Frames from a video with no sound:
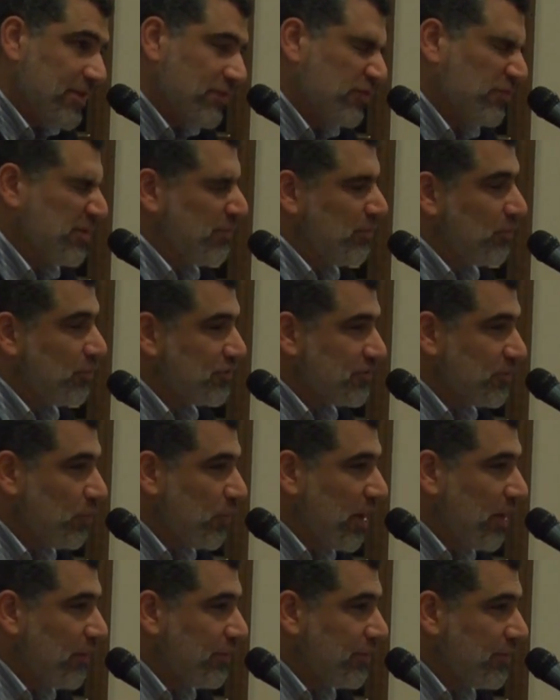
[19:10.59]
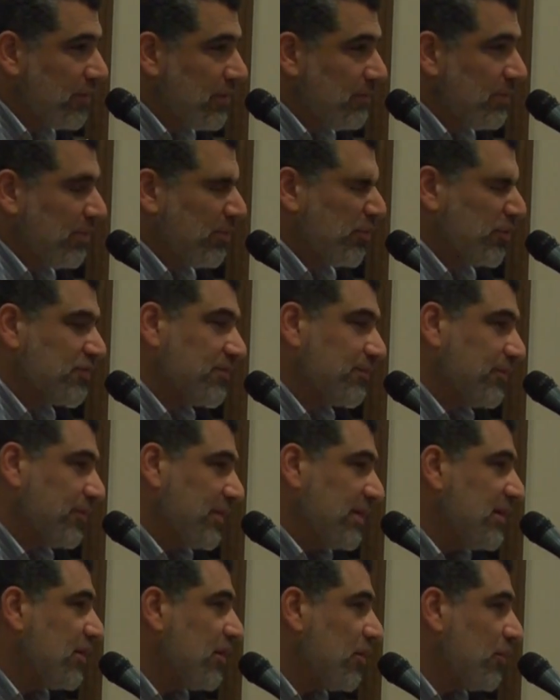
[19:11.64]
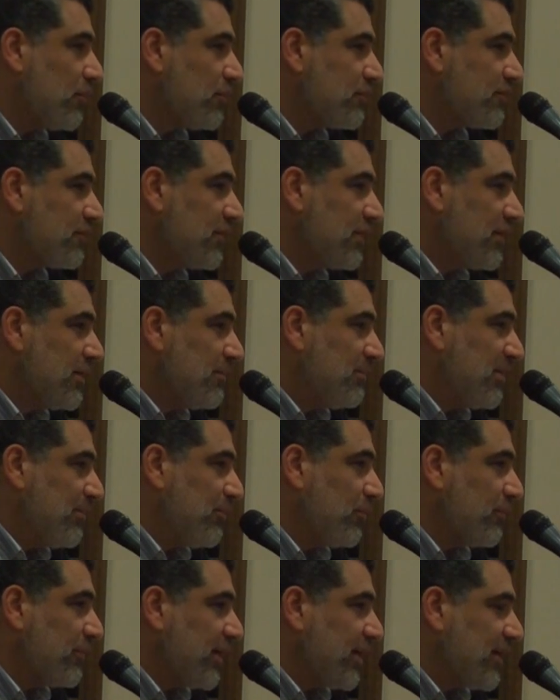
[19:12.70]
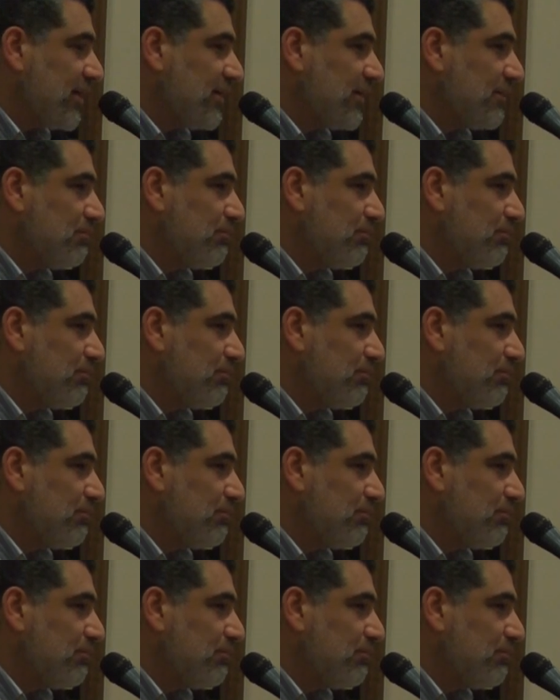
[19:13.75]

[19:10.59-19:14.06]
So people worship wealth, people worship their egos, people they